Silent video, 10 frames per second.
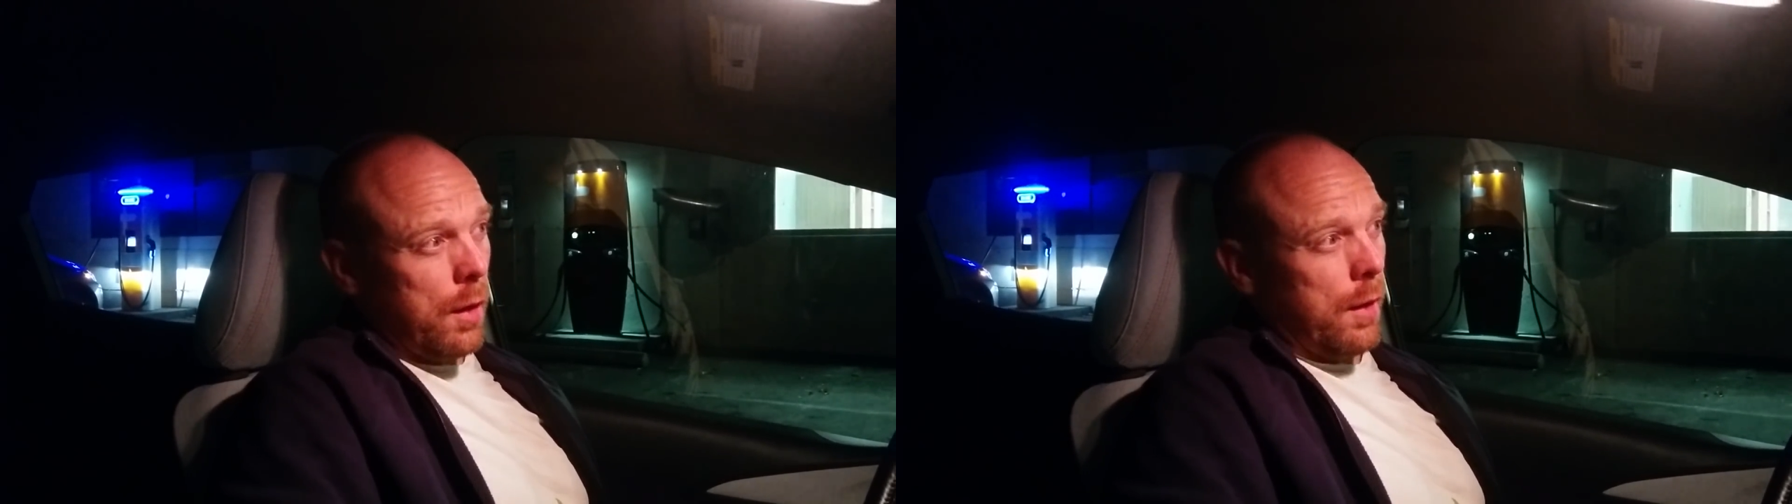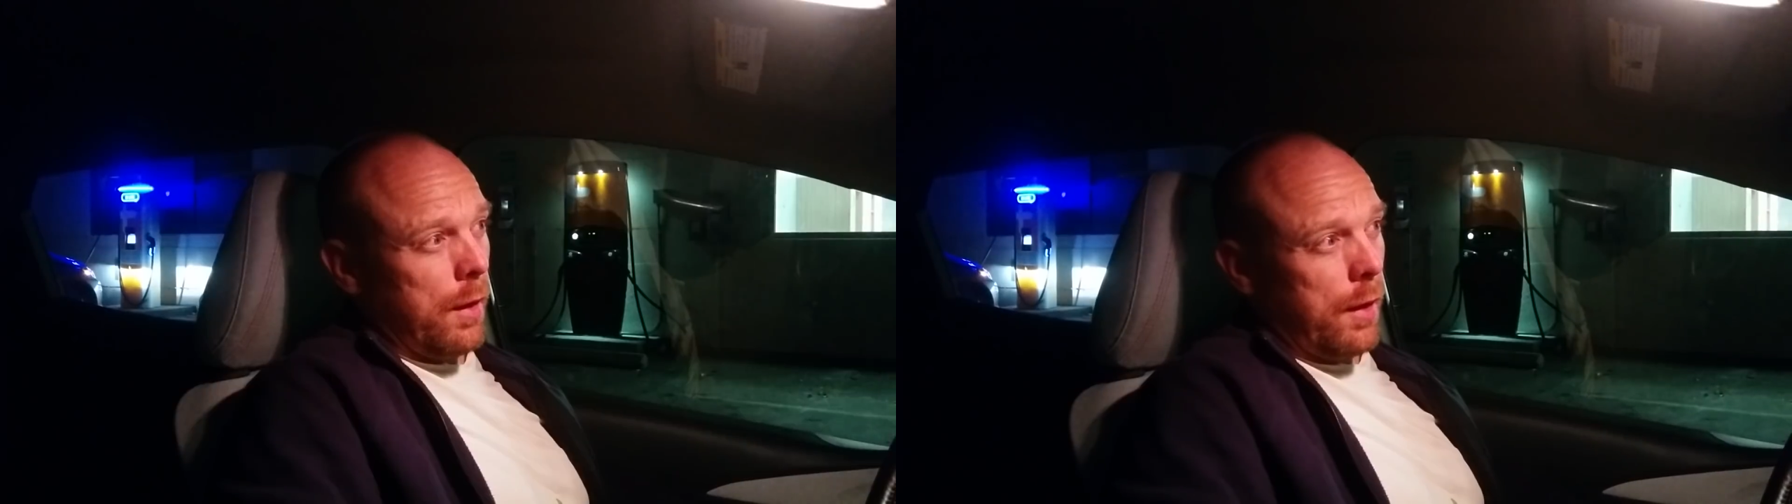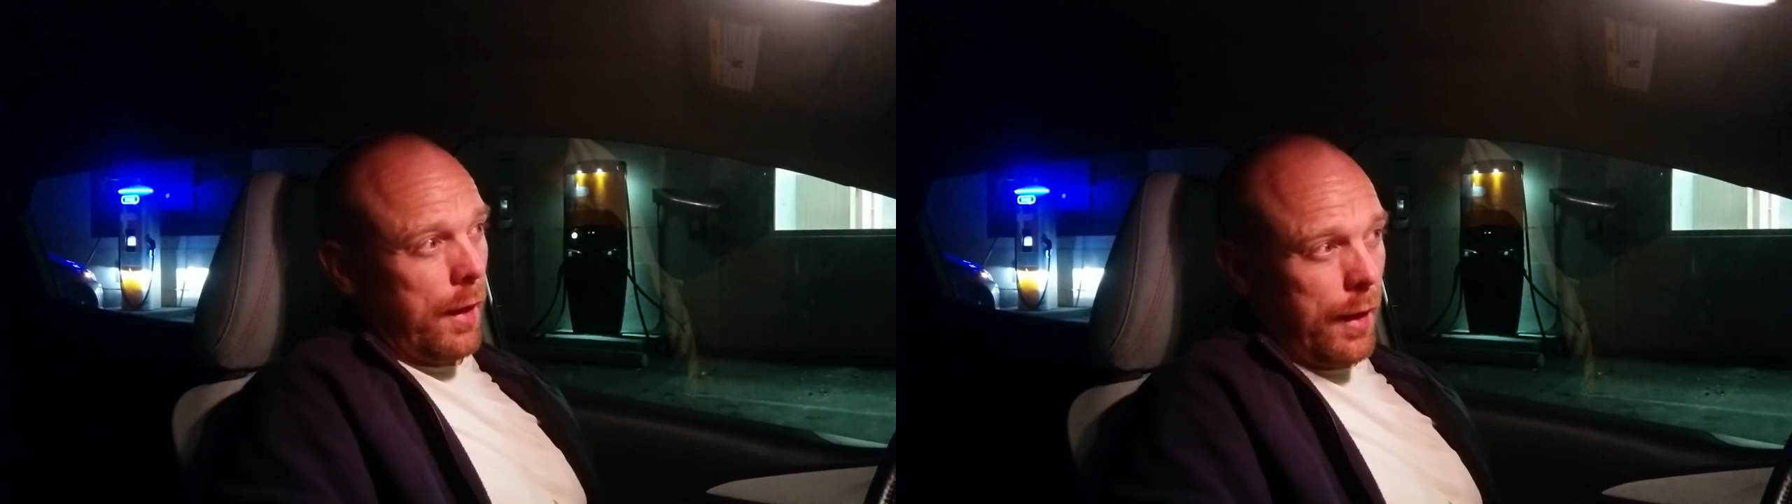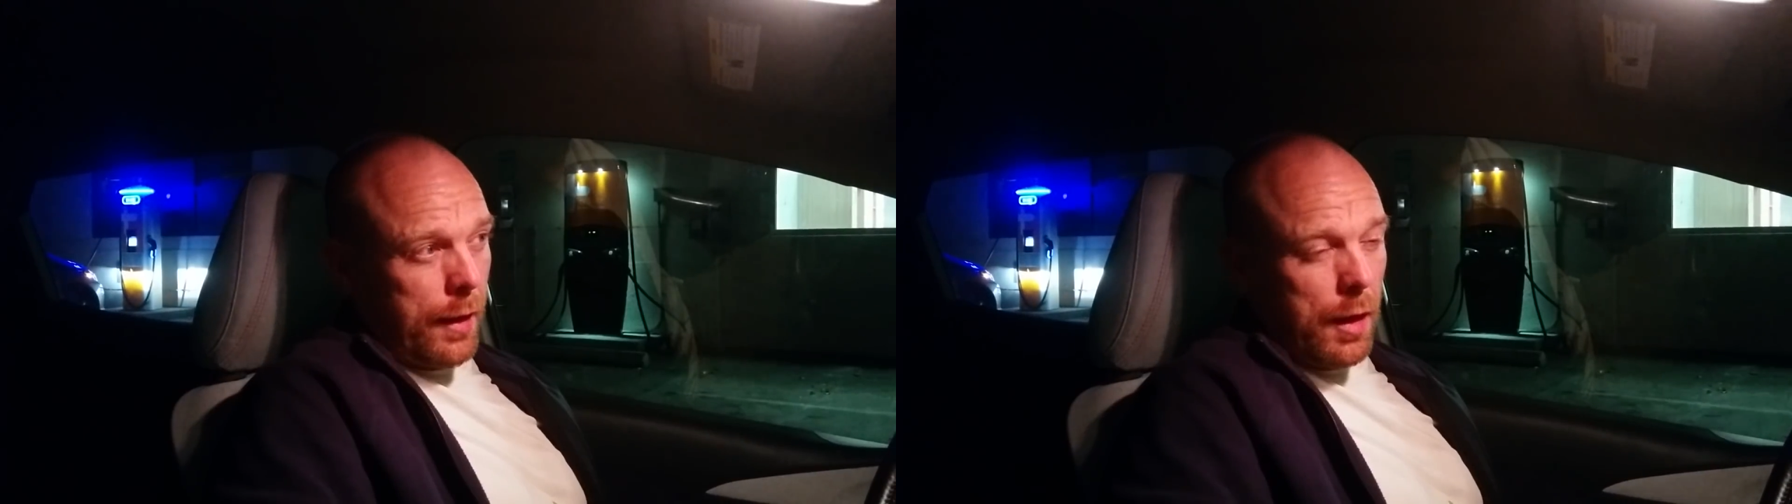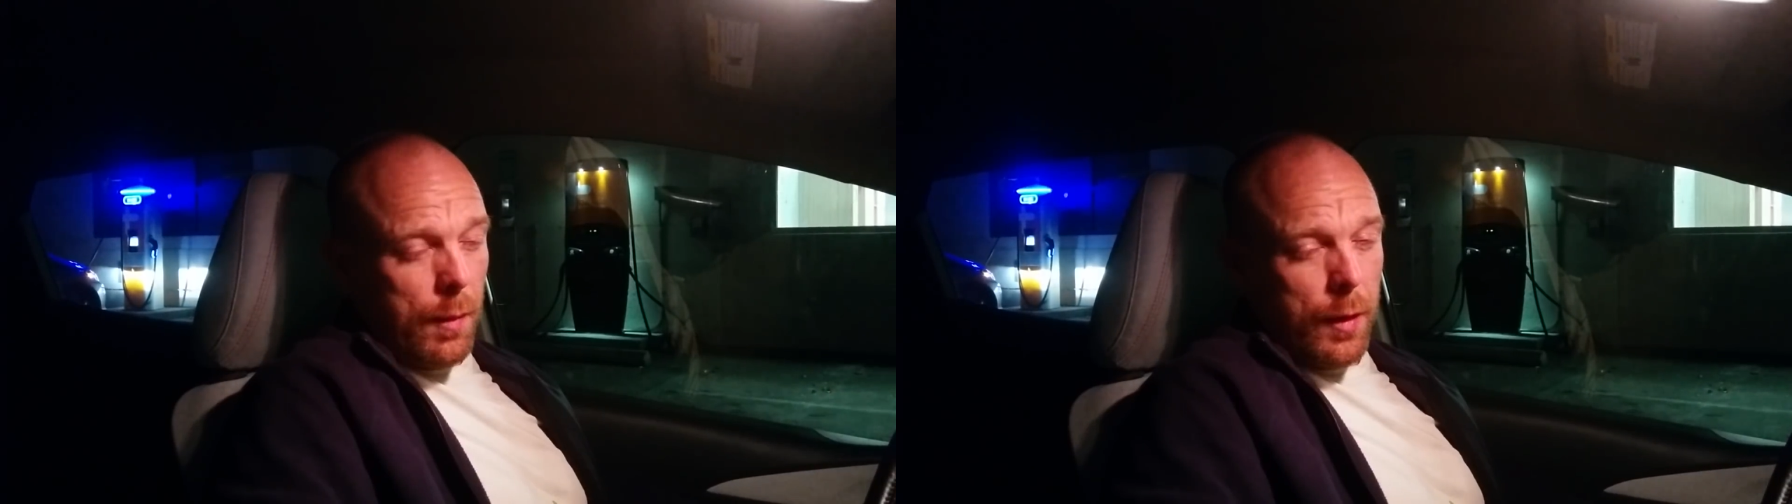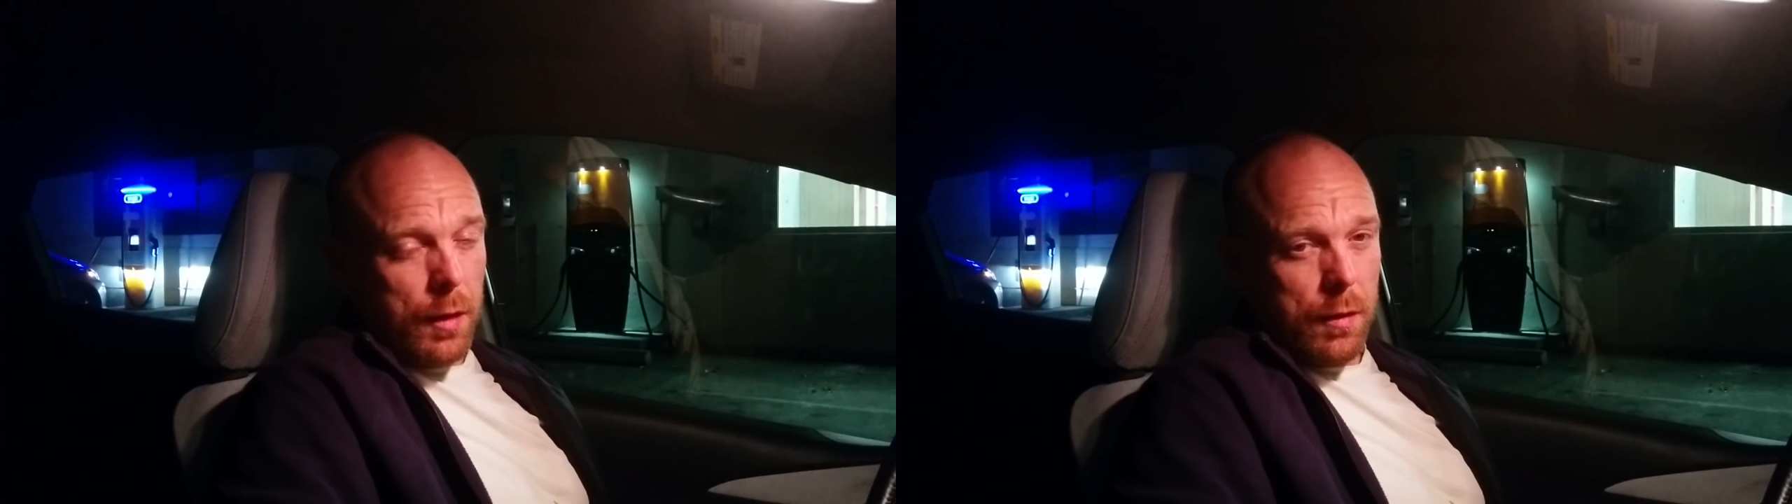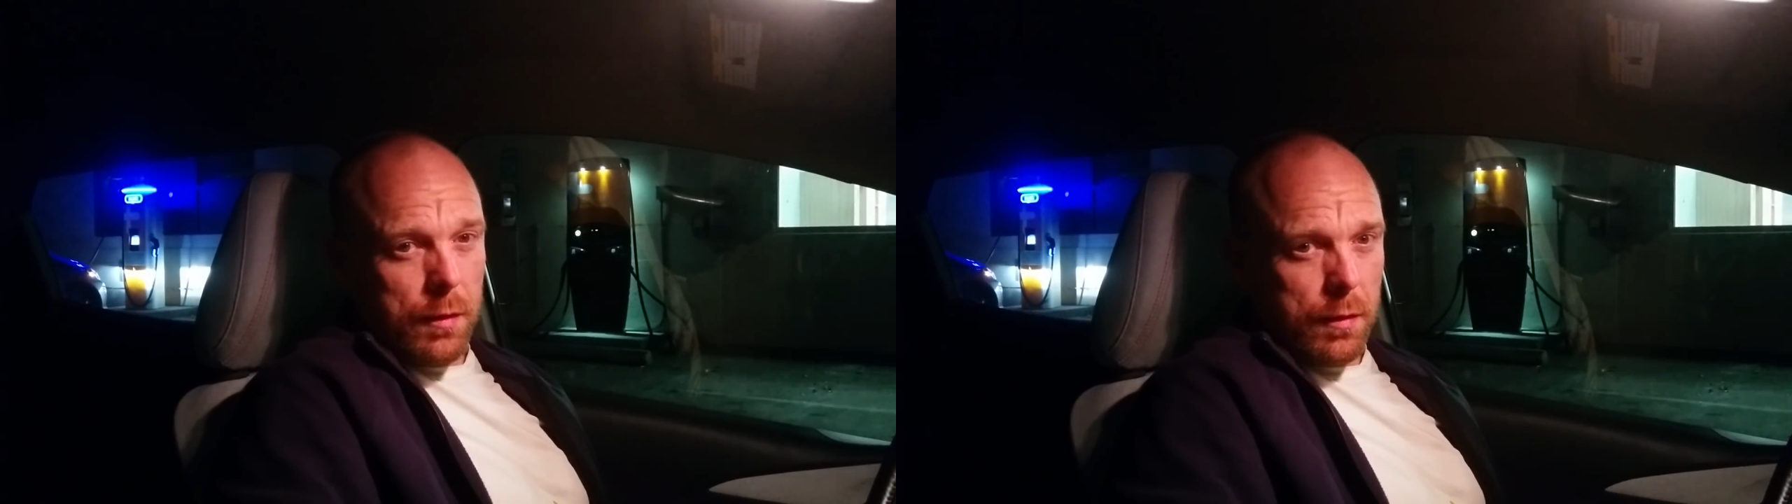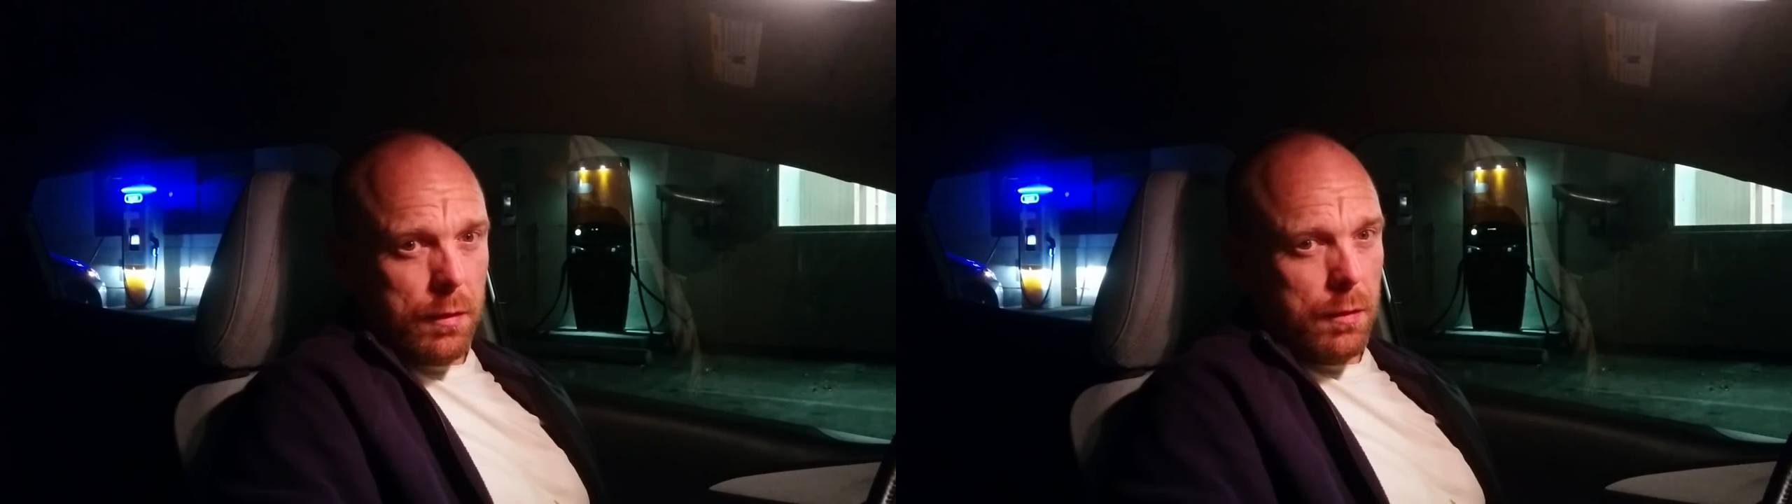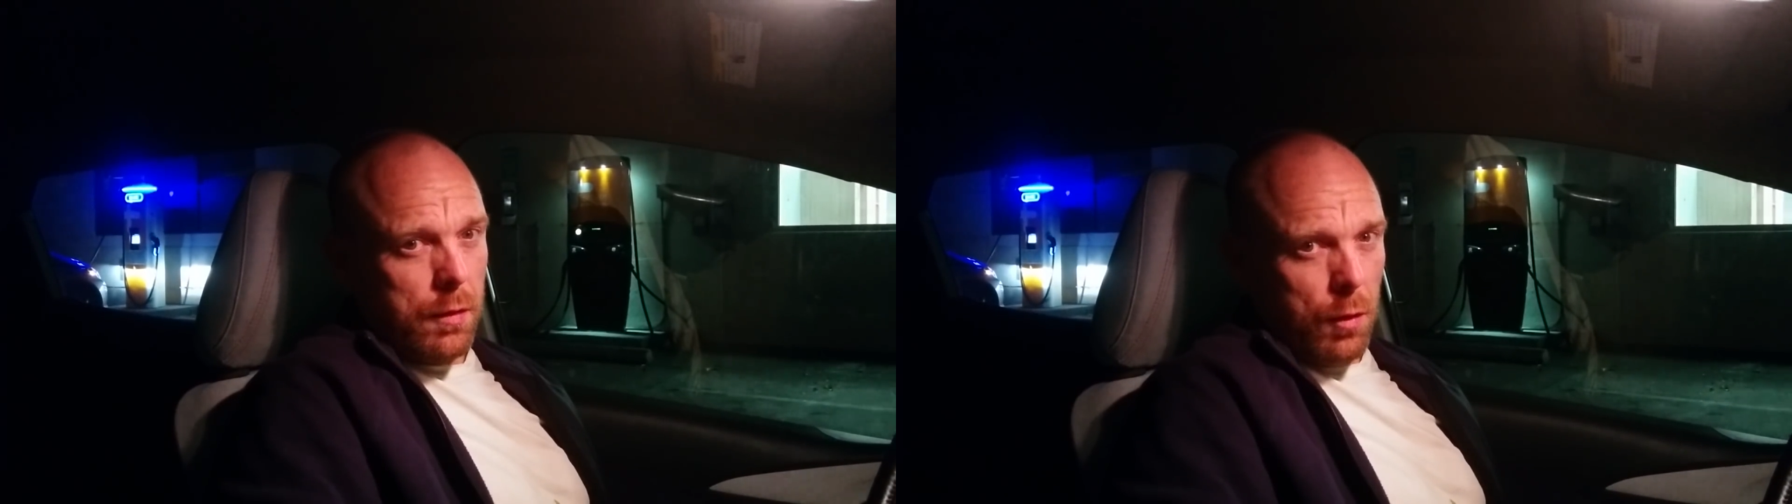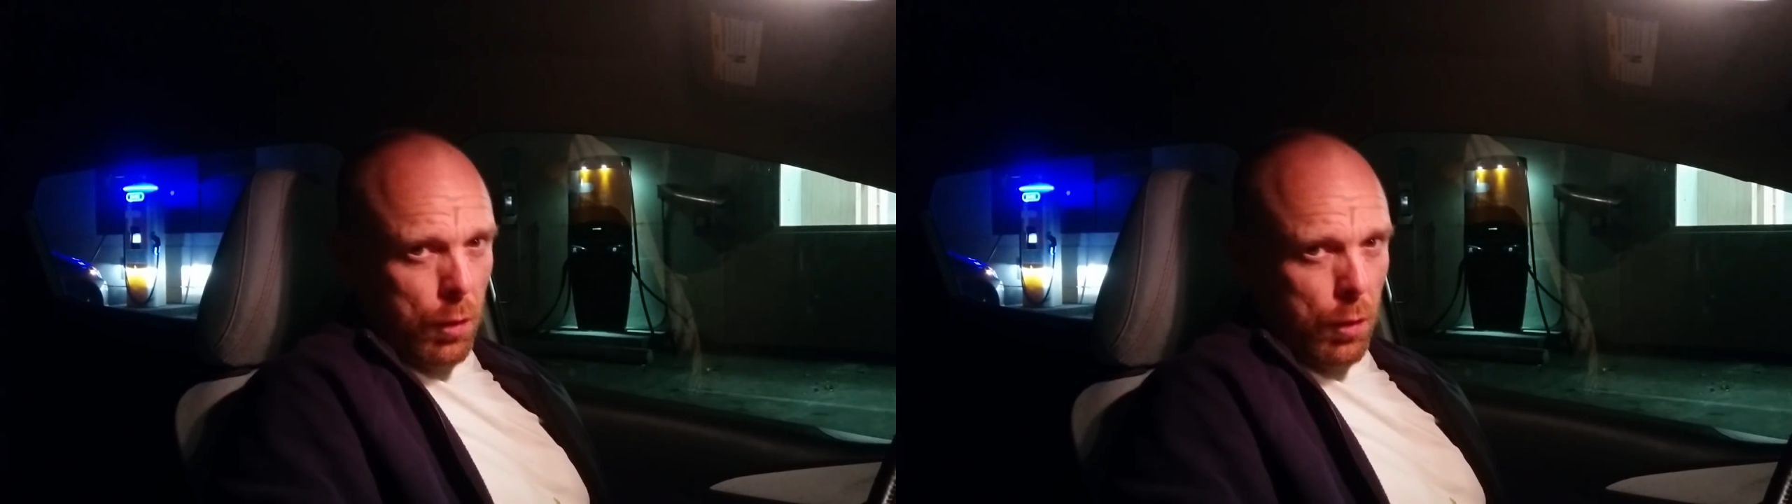Had I come at a